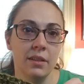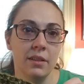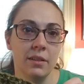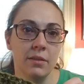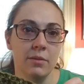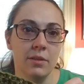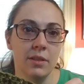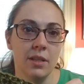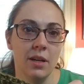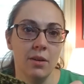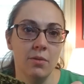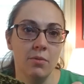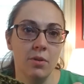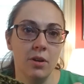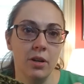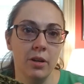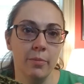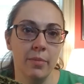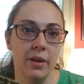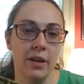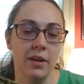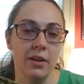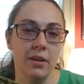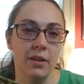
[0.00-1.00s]
Does that work
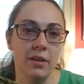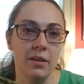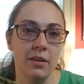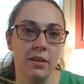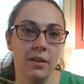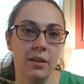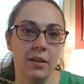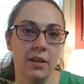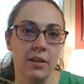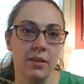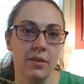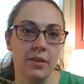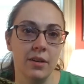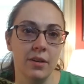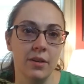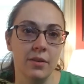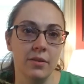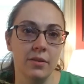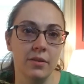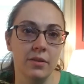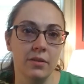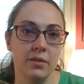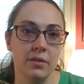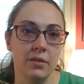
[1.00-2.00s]
better? I don't know.
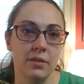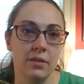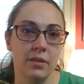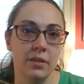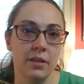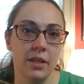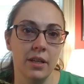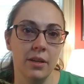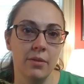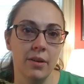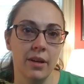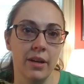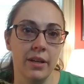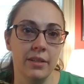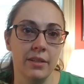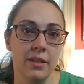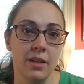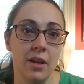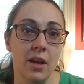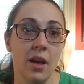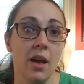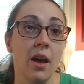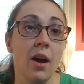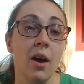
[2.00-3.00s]
Anyways.
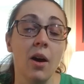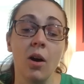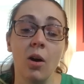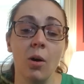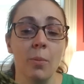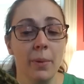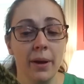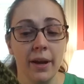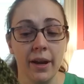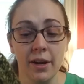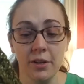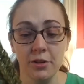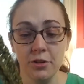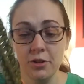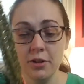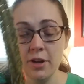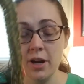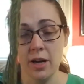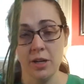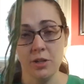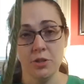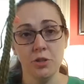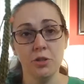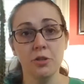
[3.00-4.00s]
Oh my gosh, you
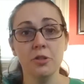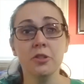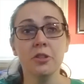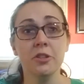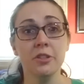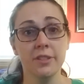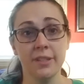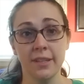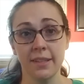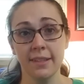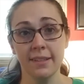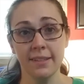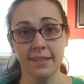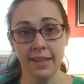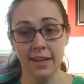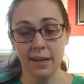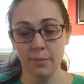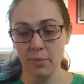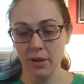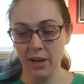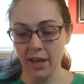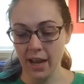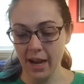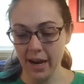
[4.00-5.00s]
guys, you should see the
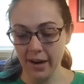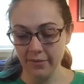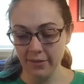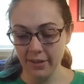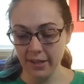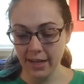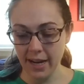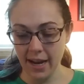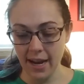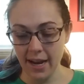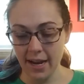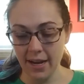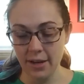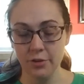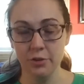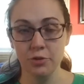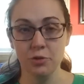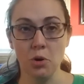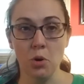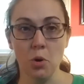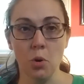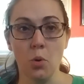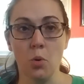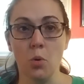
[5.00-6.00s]
setup I have today.
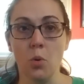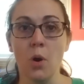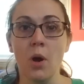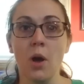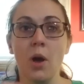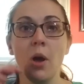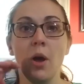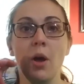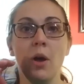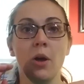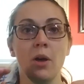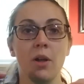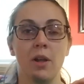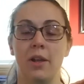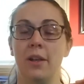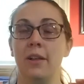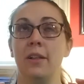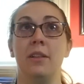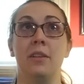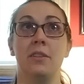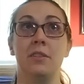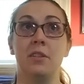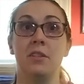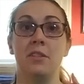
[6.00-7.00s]
So
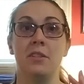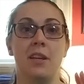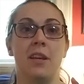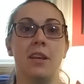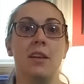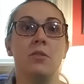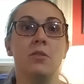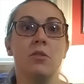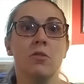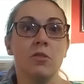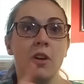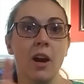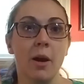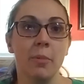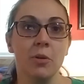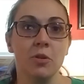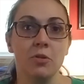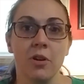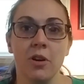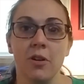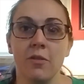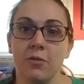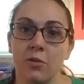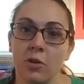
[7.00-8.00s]
let's just take a little rabbit
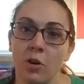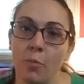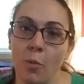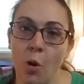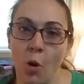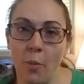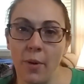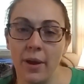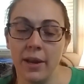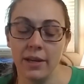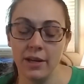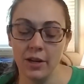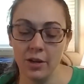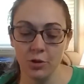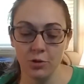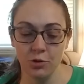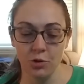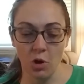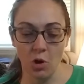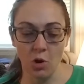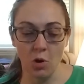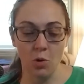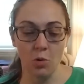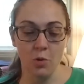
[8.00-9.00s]
trail for a moment.
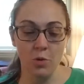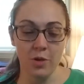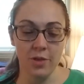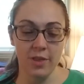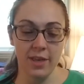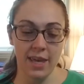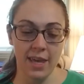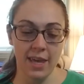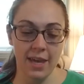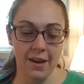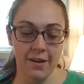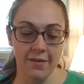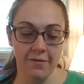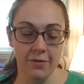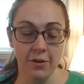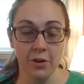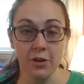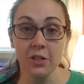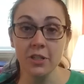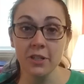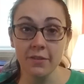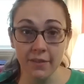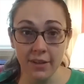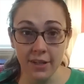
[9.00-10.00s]
So the
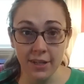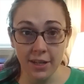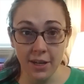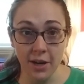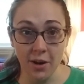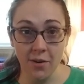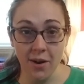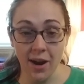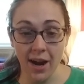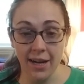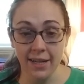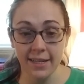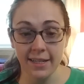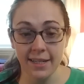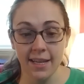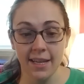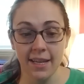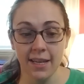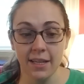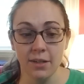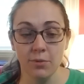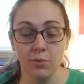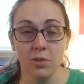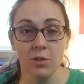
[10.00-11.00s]
first video I
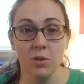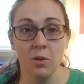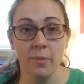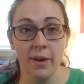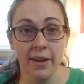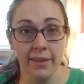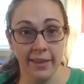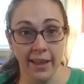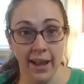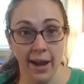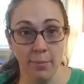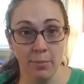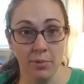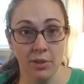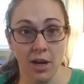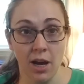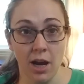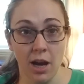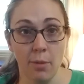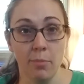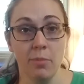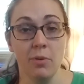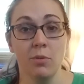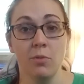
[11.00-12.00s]
did was on my
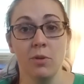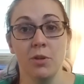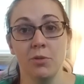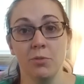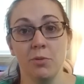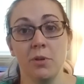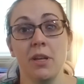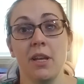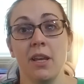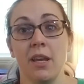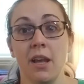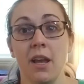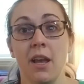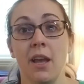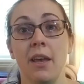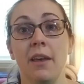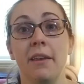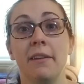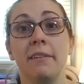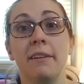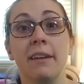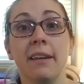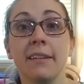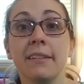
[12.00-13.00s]
laptop, which we
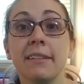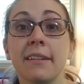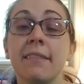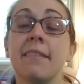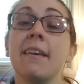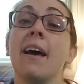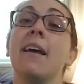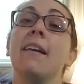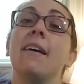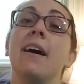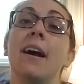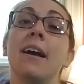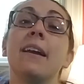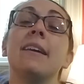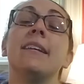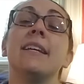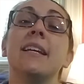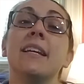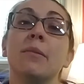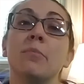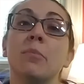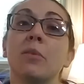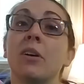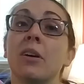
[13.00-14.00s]
nixed that
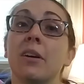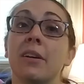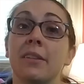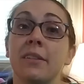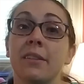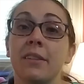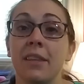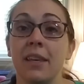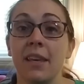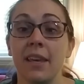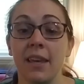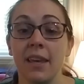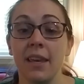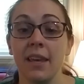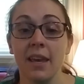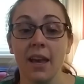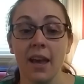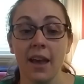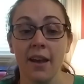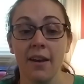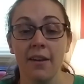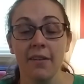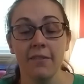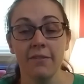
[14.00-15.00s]
idea because the
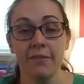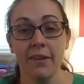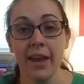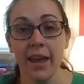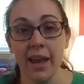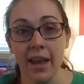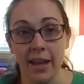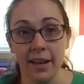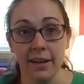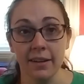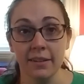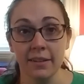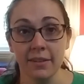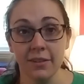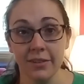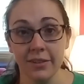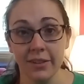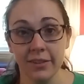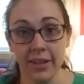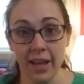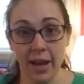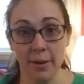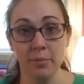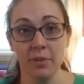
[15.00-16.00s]
fan on the
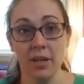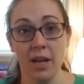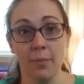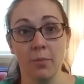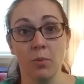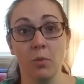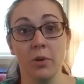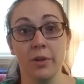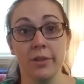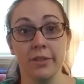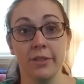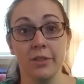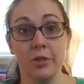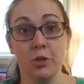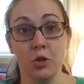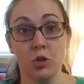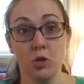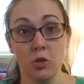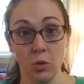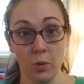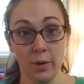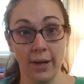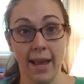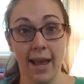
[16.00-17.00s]
laptop was
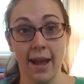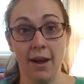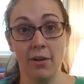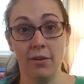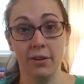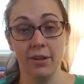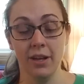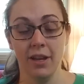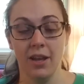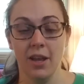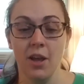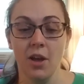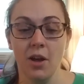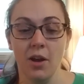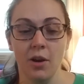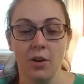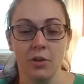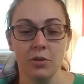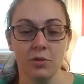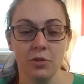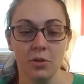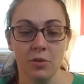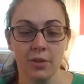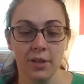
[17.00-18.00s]
too loud.
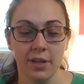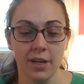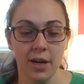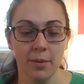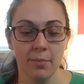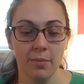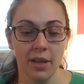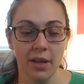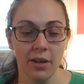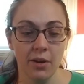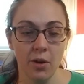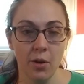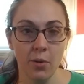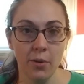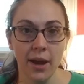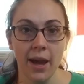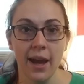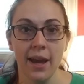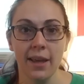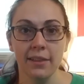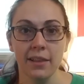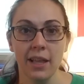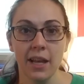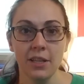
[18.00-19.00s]
So then I'm like,
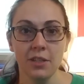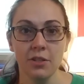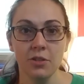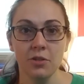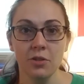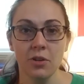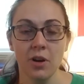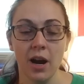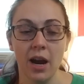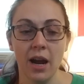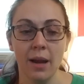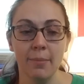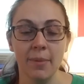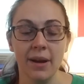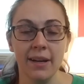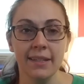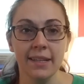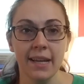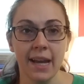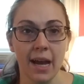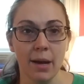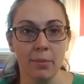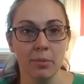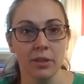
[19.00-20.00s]
okay, let's try my
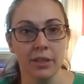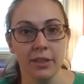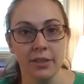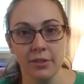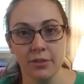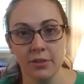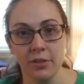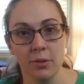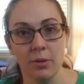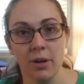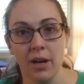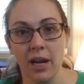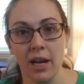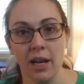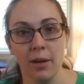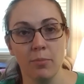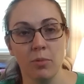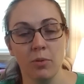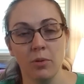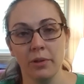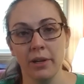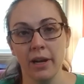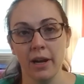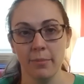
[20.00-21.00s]
tablet. So I
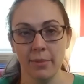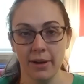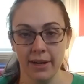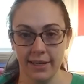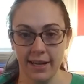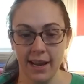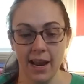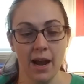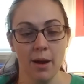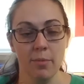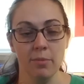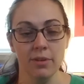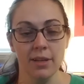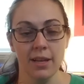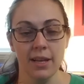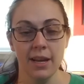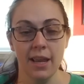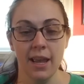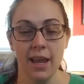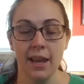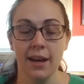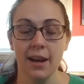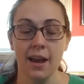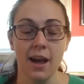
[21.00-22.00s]
pulled out my tablet
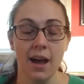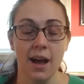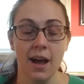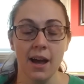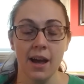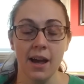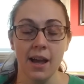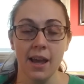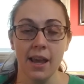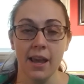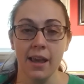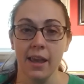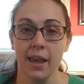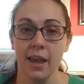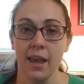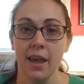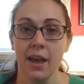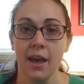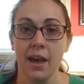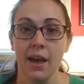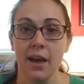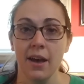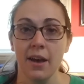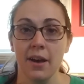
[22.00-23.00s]
and I
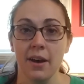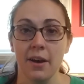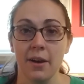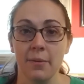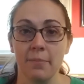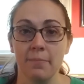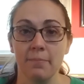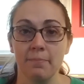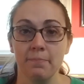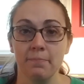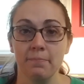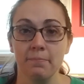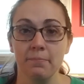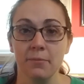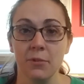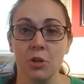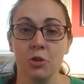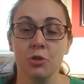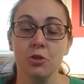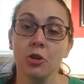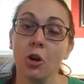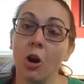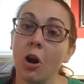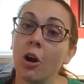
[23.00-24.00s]

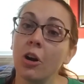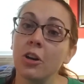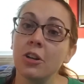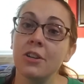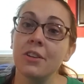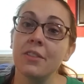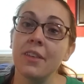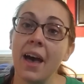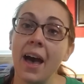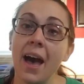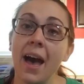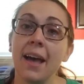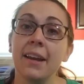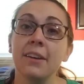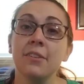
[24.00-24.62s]
charged that